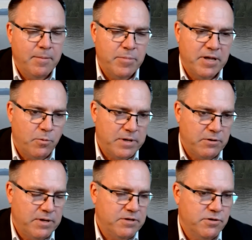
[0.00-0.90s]
But when you
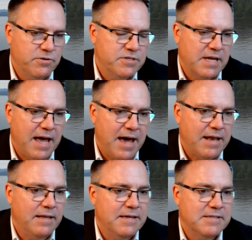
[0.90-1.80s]
introduce the
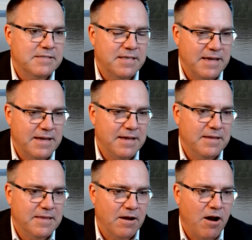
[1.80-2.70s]
catalyst, the
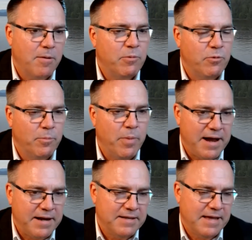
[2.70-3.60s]
carbon will
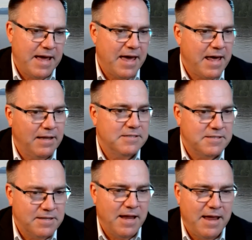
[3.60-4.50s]
bind to the
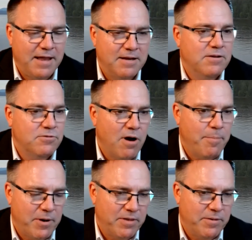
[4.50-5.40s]
catalyst and
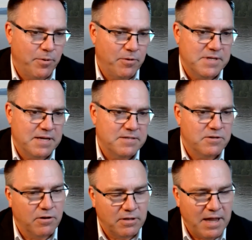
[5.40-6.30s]
drop out of the process. So
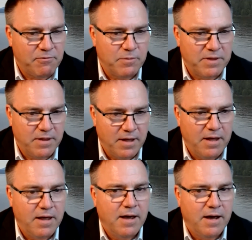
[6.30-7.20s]
you're left with
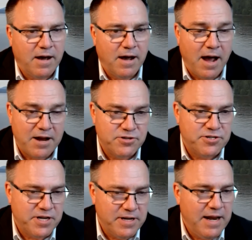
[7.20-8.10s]

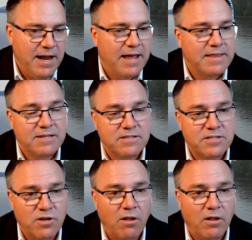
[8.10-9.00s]
hydrogen and then
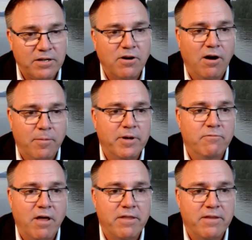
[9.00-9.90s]
solid carbon
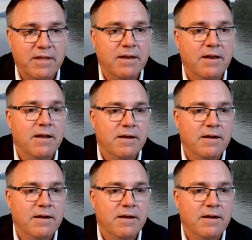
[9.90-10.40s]
rather than